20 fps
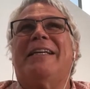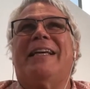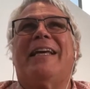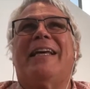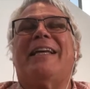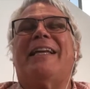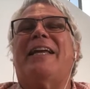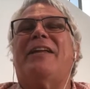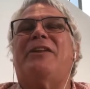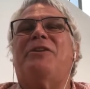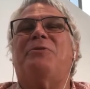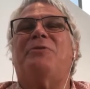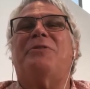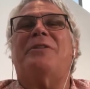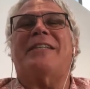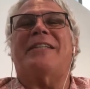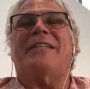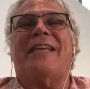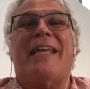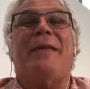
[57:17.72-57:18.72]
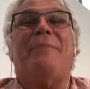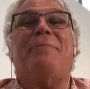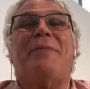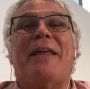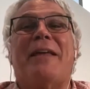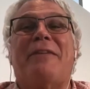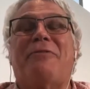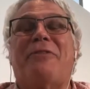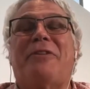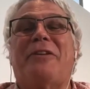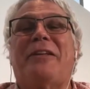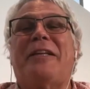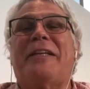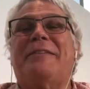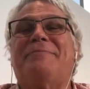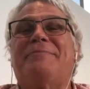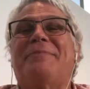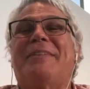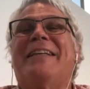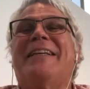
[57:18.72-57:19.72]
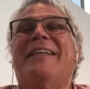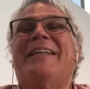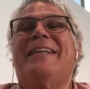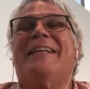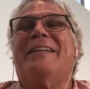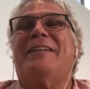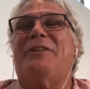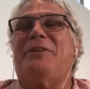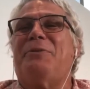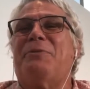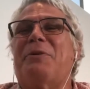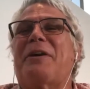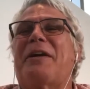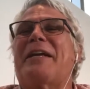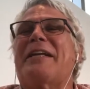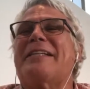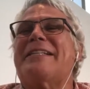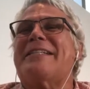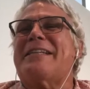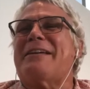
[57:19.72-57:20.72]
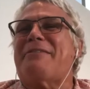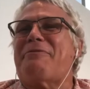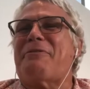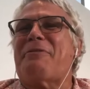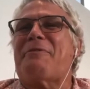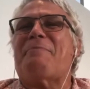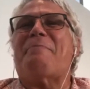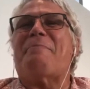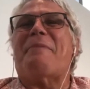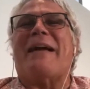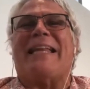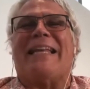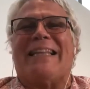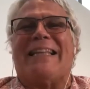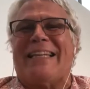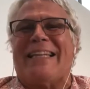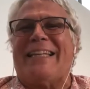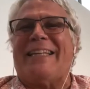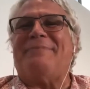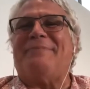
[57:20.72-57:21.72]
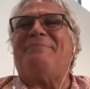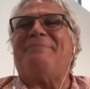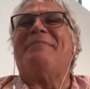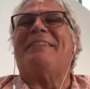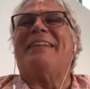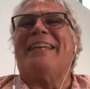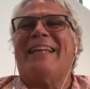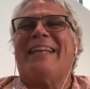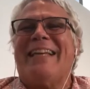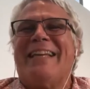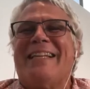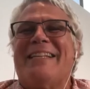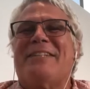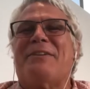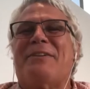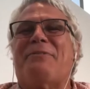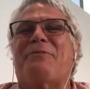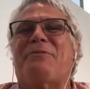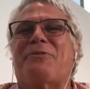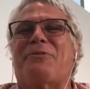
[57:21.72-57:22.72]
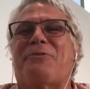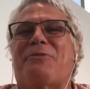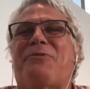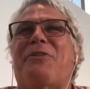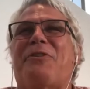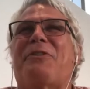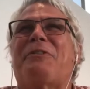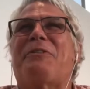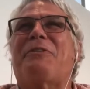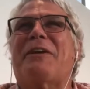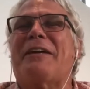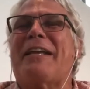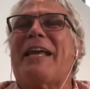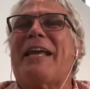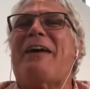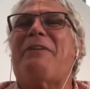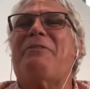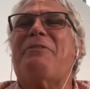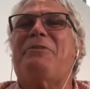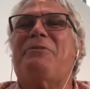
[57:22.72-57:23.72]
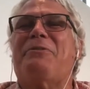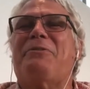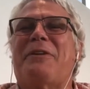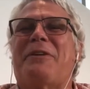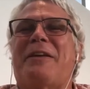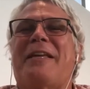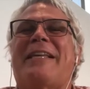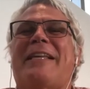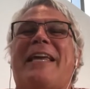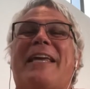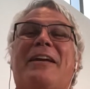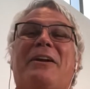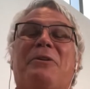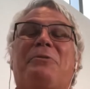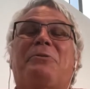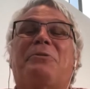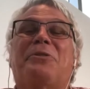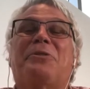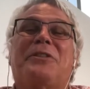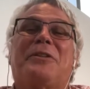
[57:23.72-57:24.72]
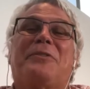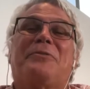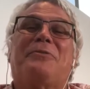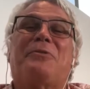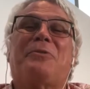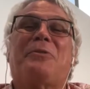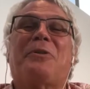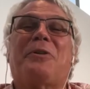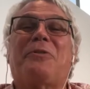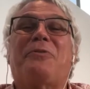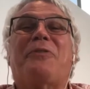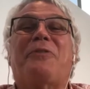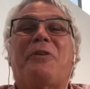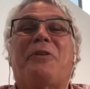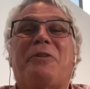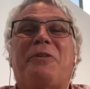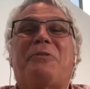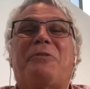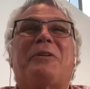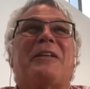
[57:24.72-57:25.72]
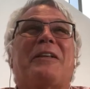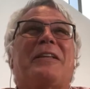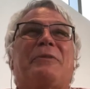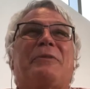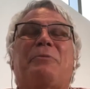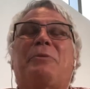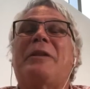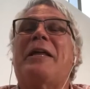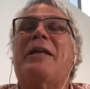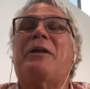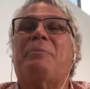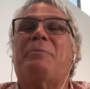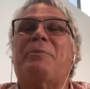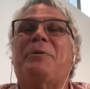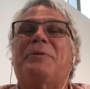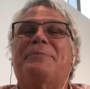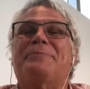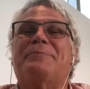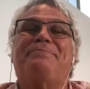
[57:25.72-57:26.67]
and you keep that feeling, you are going to suffer mightily. So figuring out how you take ownership for it very quickly will help you.